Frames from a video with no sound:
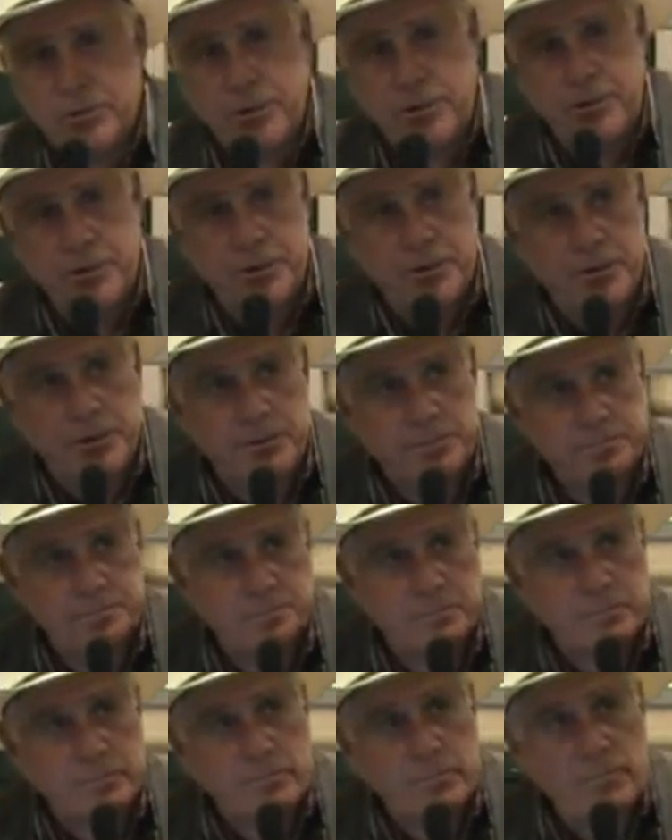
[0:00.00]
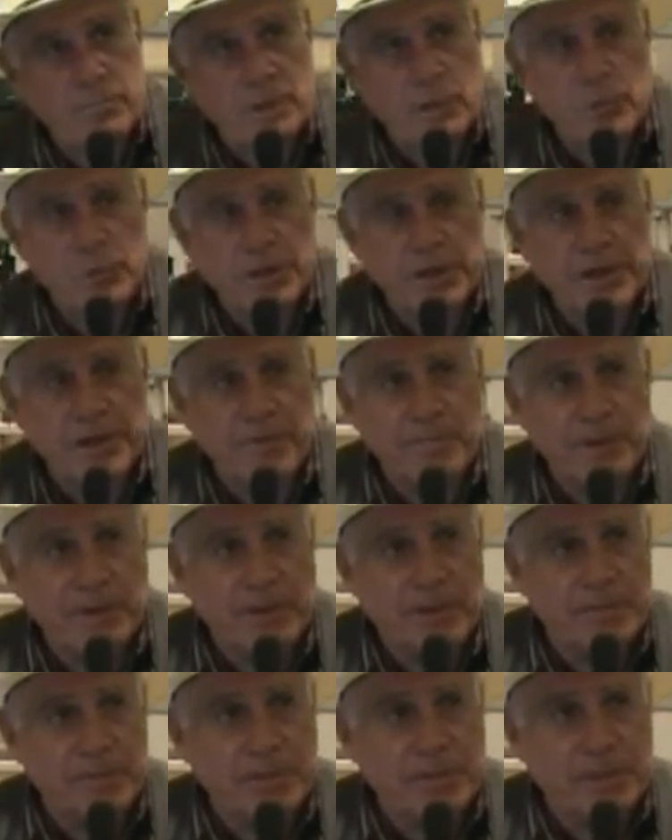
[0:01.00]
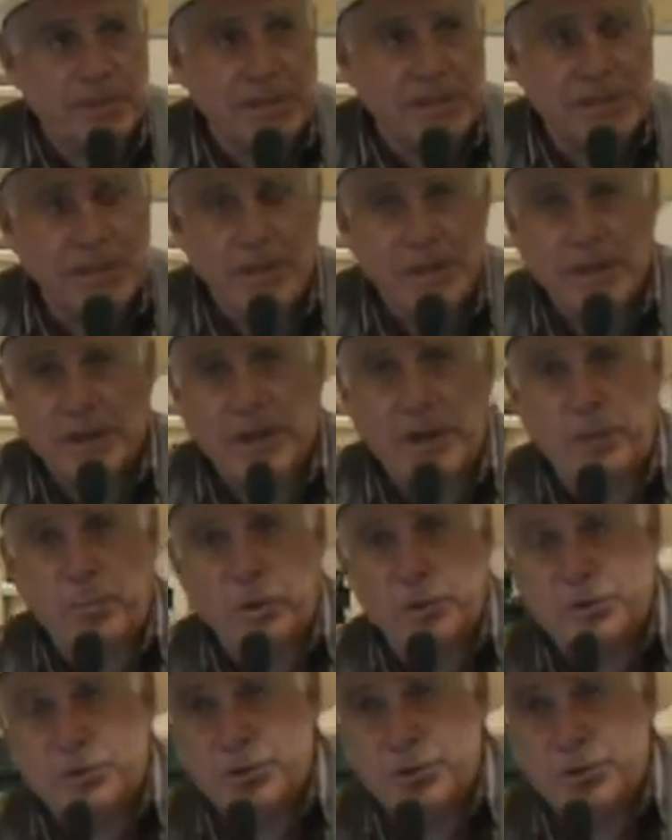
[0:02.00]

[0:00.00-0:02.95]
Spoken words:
What are you going to do when the government comes and says, Cowboy